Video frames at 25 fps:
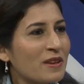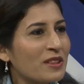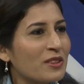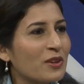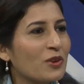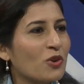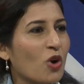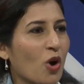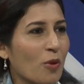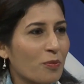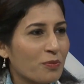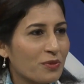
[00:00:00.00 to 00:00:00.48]
me, in the
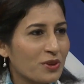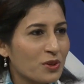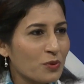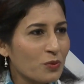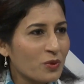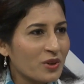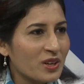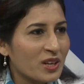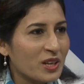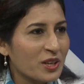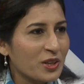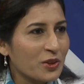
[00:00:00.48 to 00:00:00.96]
corporate
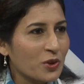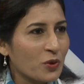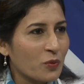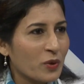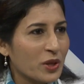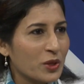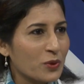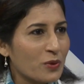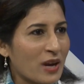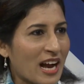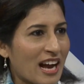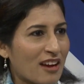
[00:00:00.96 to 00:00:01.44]
world, you know,
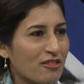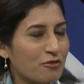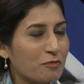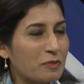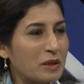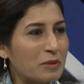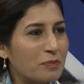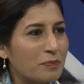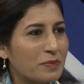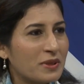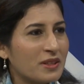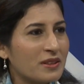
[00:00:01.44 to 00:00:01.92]
where you have
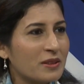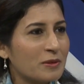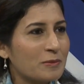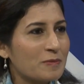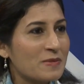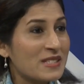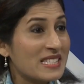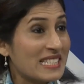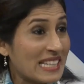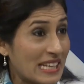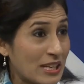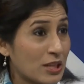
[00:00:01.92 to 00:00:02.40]
people,
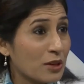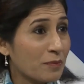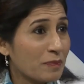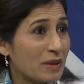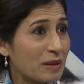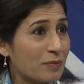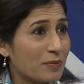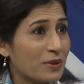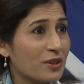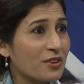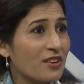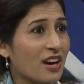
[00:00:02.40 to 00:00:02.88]
senior
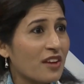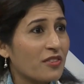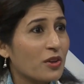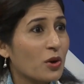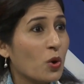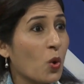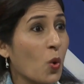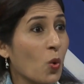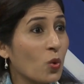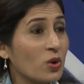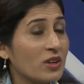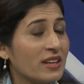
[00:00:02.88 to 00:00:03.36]
people rather,
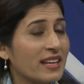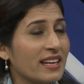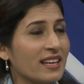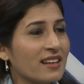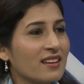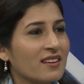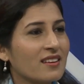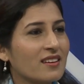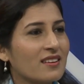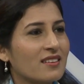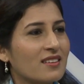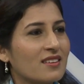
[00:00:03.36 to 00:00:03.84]

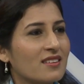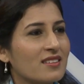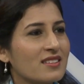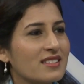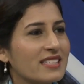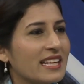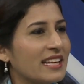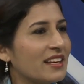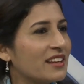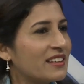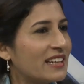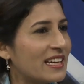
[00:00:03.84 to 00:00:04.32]
holding
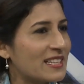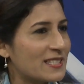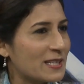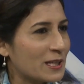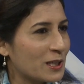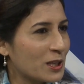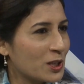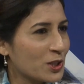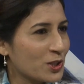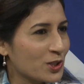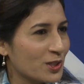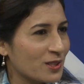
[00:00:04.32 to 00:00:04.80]
senior
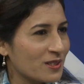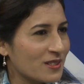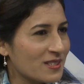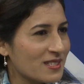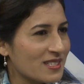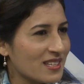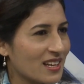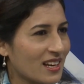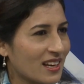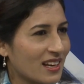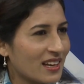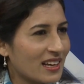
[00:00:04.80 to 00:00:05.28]

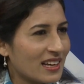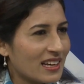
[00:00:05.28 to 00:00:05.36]
designations.